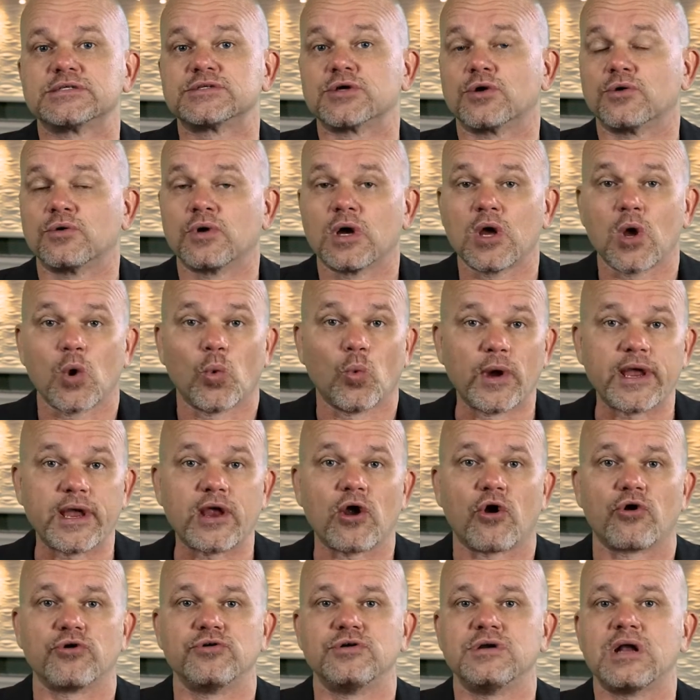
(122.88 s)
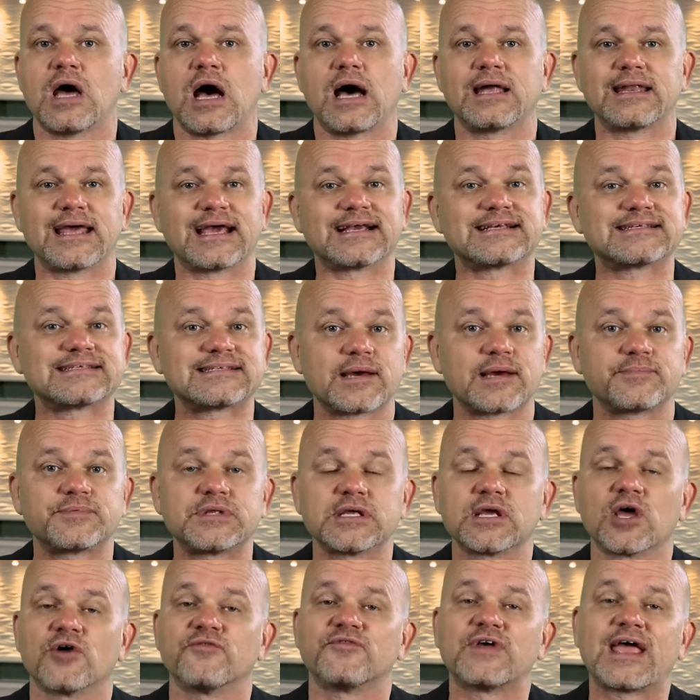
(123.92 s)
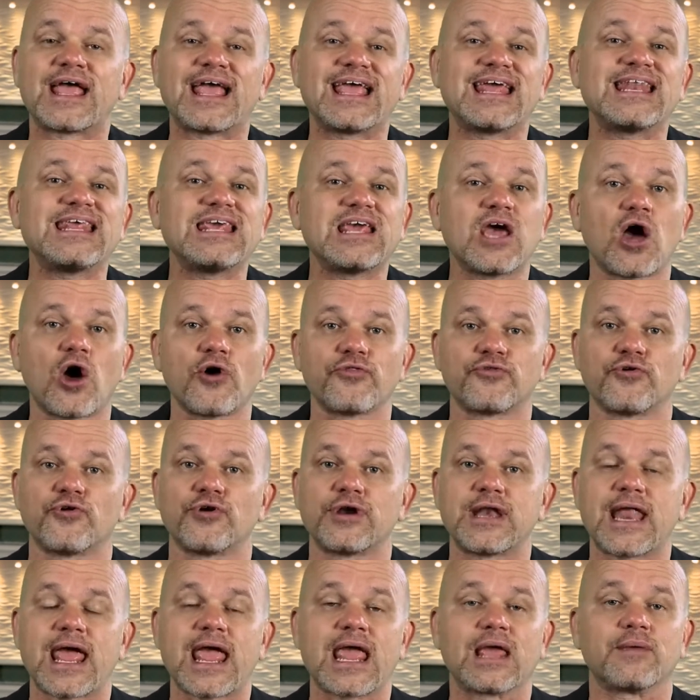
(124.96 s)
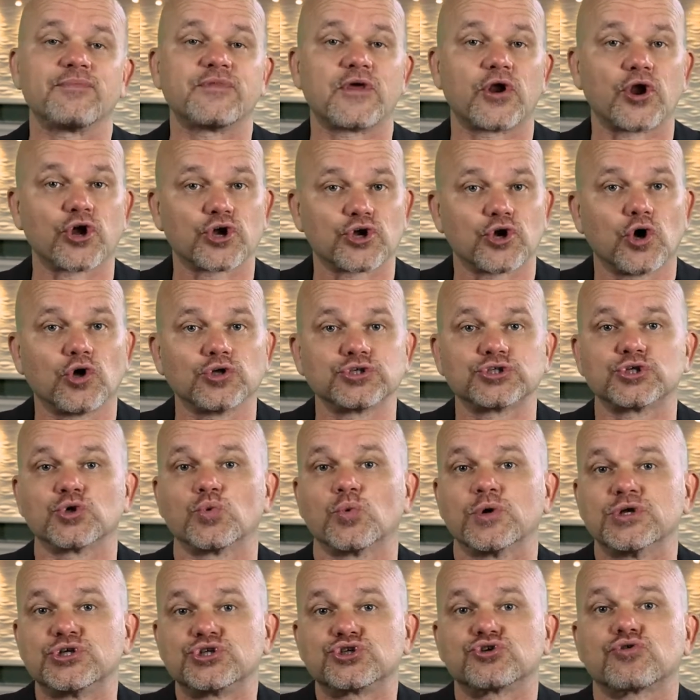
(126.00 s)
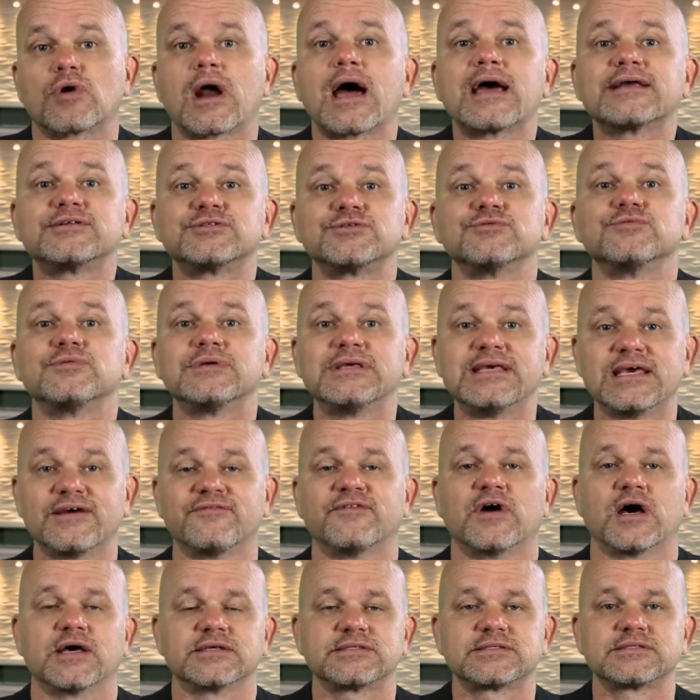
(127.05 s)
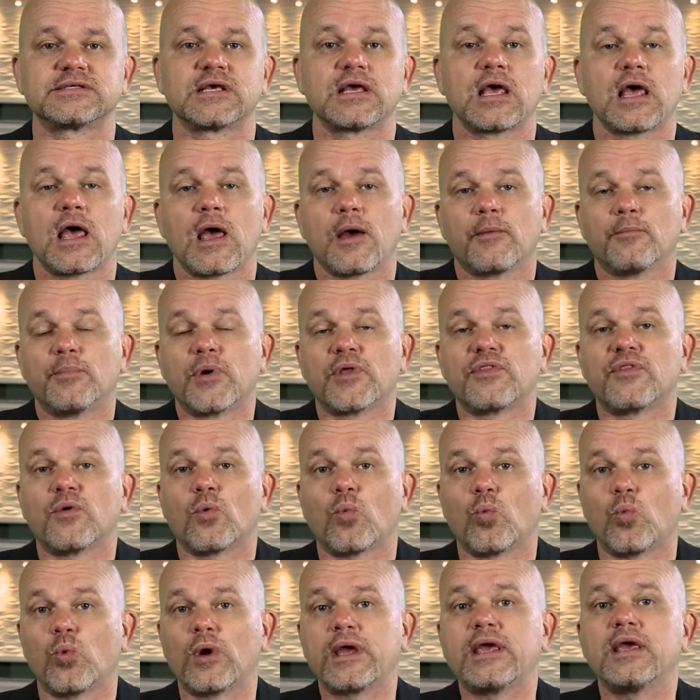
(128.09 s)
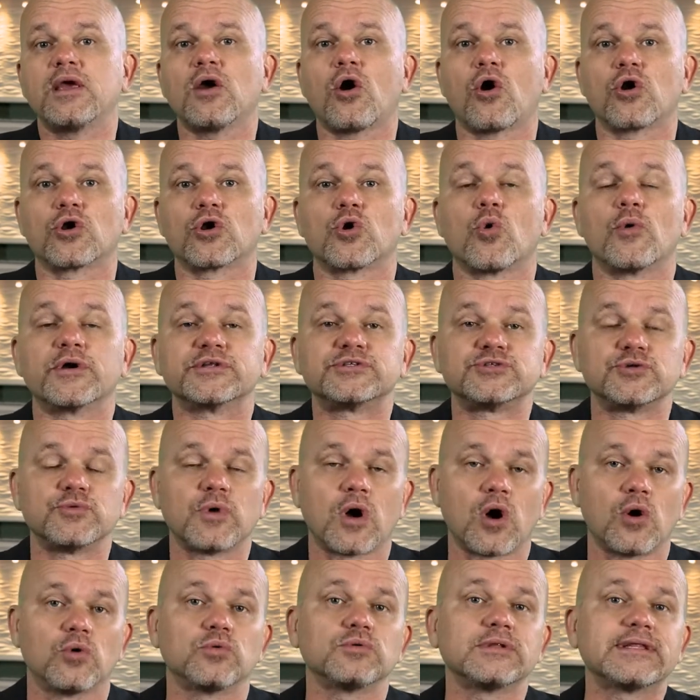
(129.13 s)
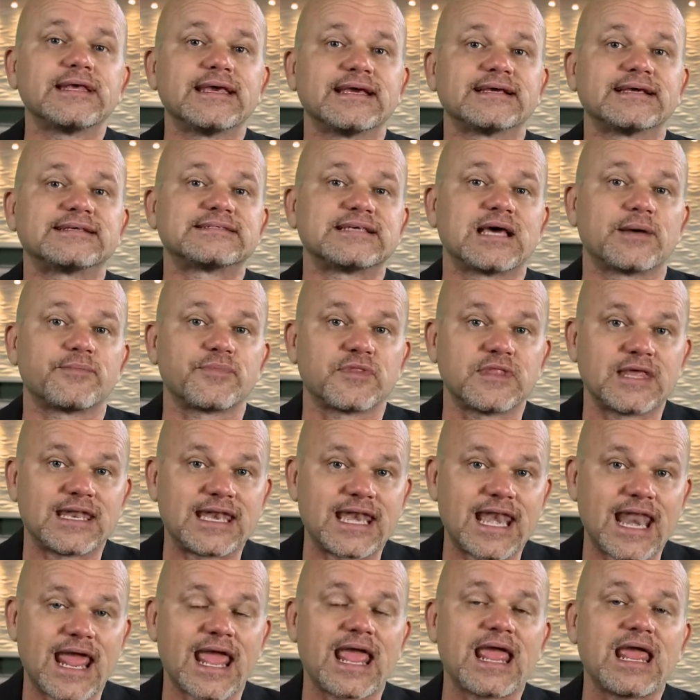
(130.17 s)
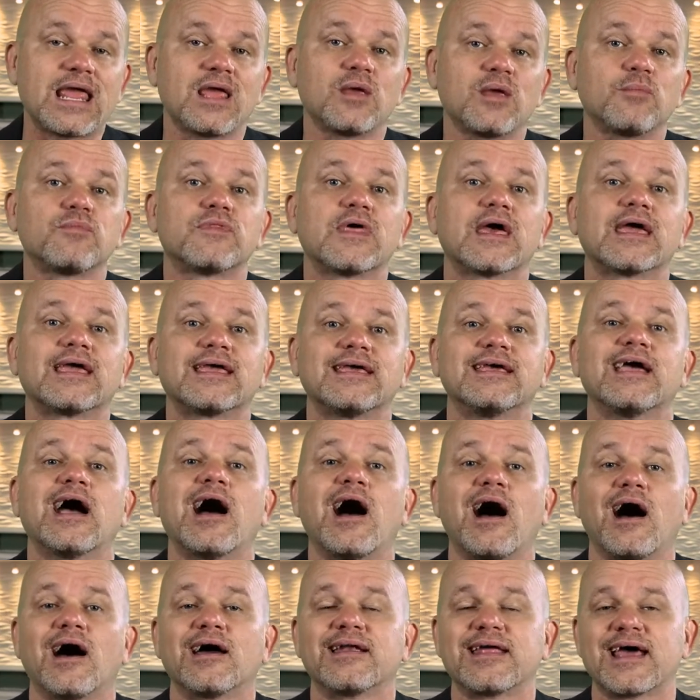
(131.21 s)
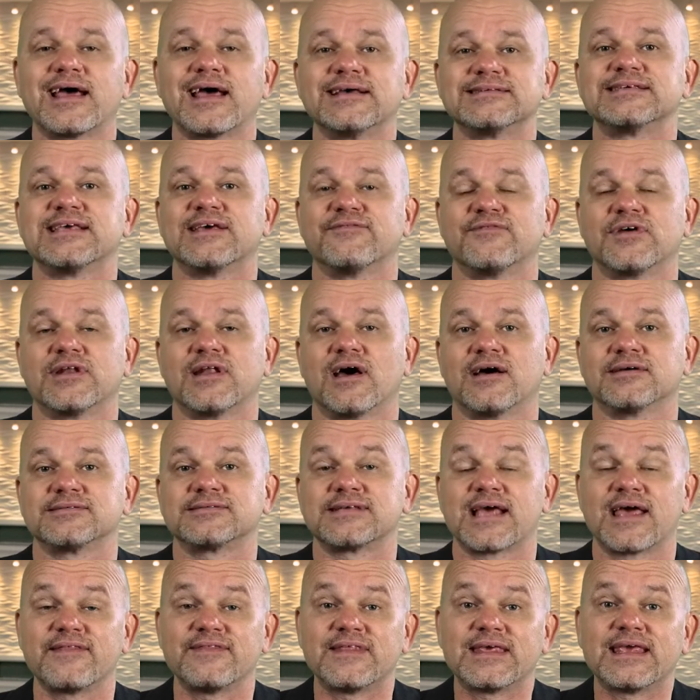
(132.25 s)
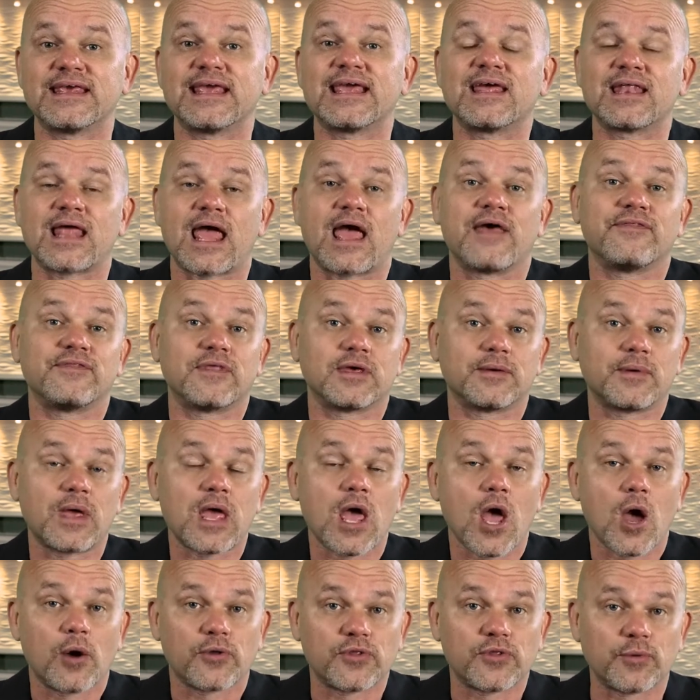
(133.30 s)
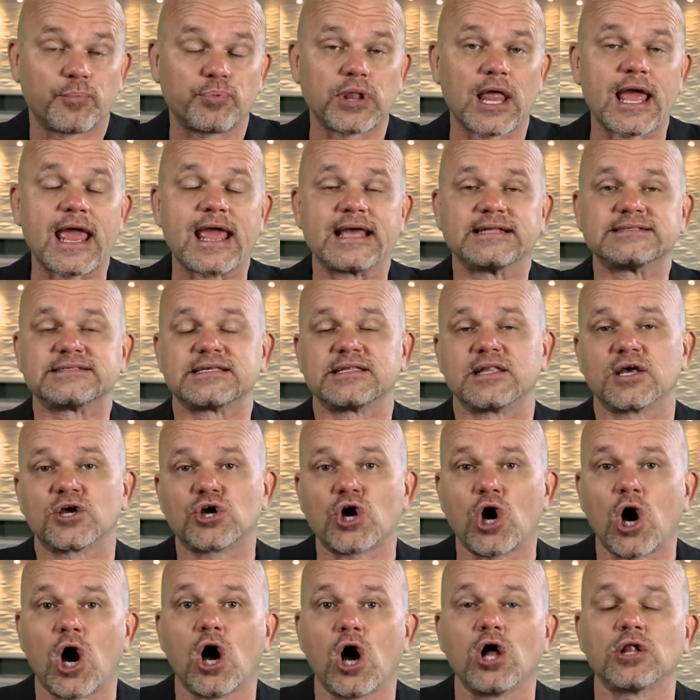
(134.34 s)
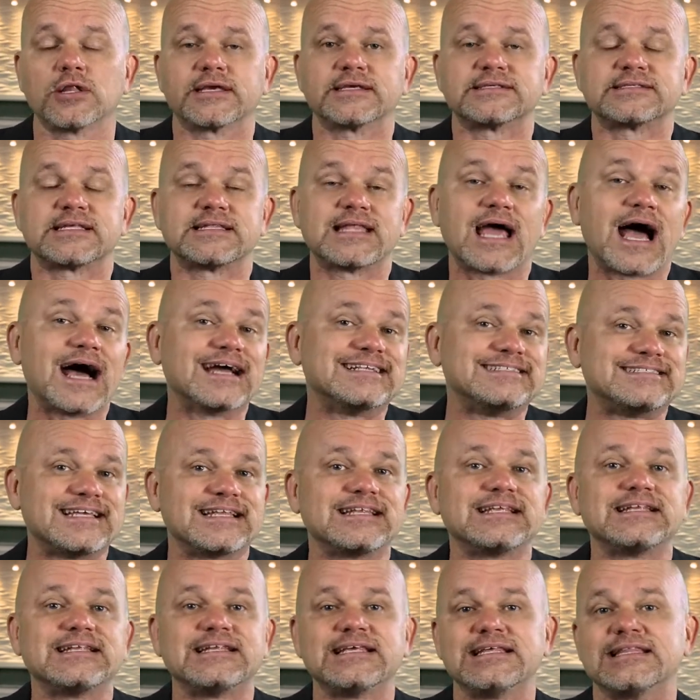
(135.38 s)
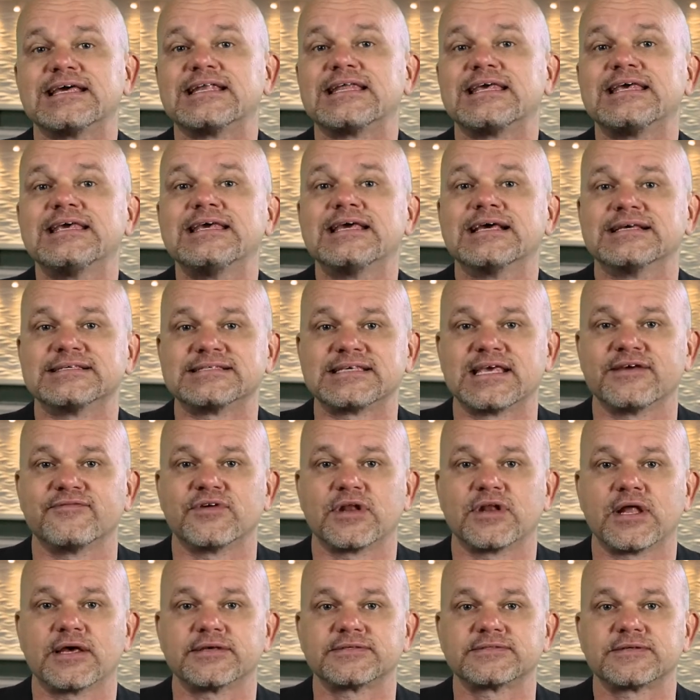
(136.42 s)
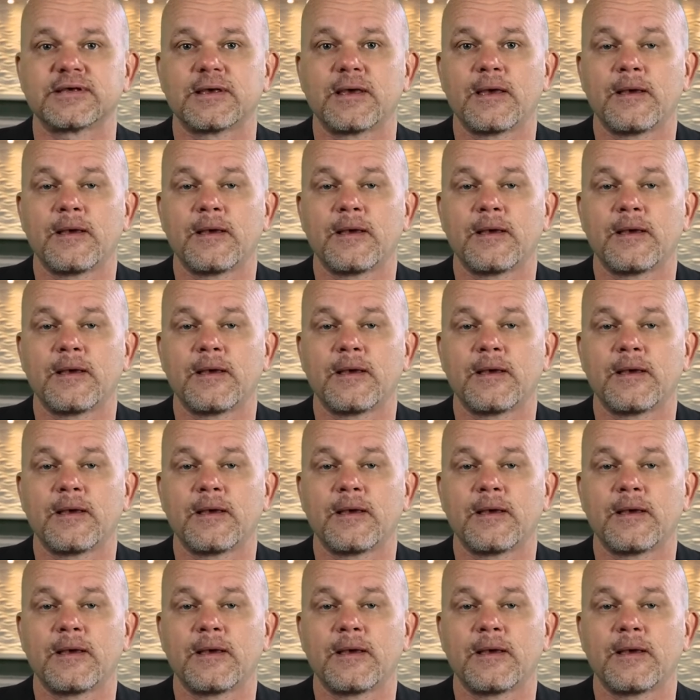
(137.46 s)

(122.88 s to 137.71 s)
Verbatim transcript: So we are not accepting of any other name that our culture would try to give us, but that we are going to only accept the name that God has given us and the and the, the plans and the callings and the identity that He has given us.